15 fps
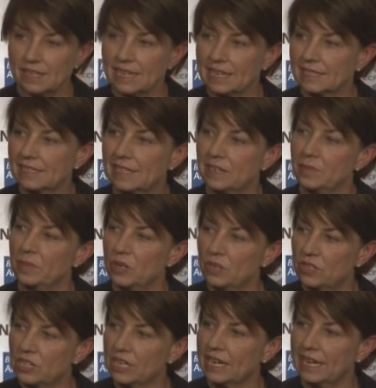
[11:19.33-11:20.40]
and that's the
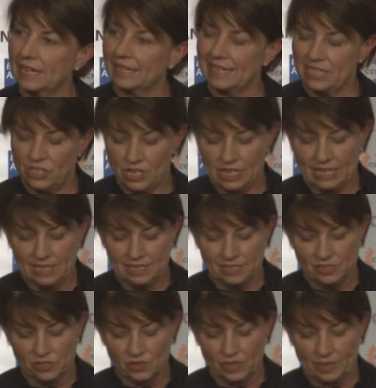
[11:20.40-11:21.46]
emerging LNG
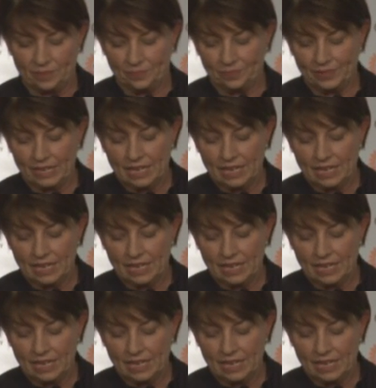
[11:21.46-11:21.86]
industry.